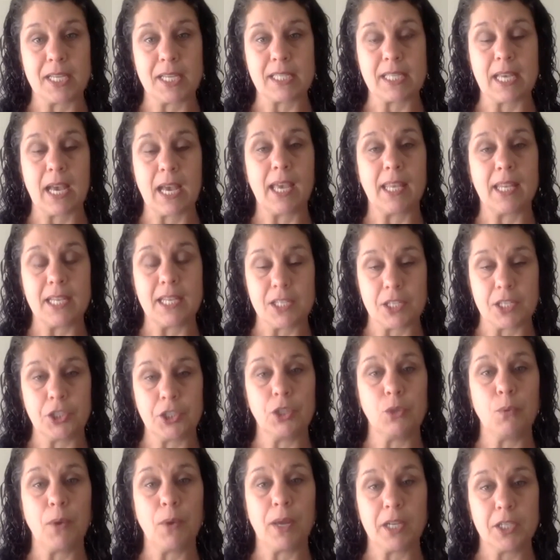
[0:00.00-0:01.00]
some of those
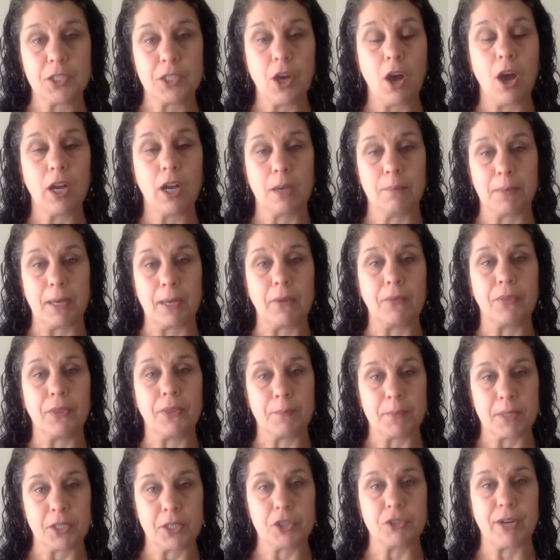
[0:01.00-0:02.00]
anxieties and you'll want
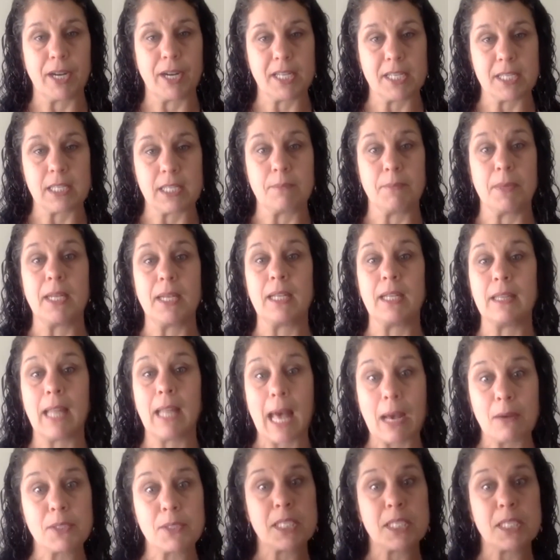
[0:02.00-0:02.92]
to talk about them and address